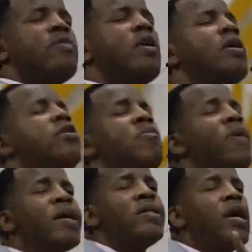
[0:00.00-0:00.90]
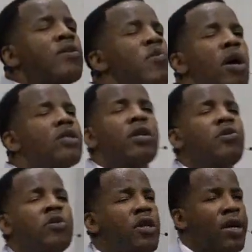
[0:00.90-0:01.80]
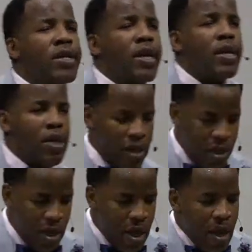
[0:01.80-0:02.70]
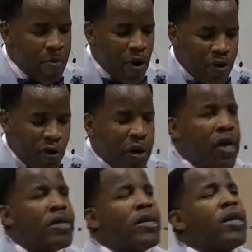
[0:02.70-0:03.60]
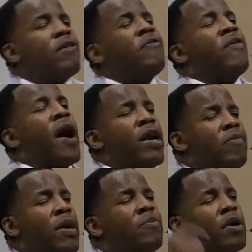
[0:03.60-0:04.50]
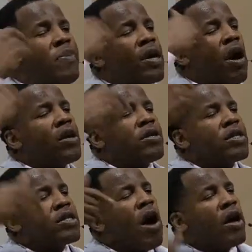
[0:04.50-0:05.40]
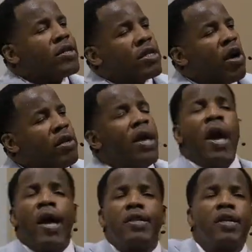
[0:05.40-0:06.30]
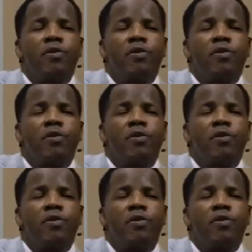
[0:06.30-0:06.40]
You might not want to do nothing, but you're in an environment, but because your thought is all, and this is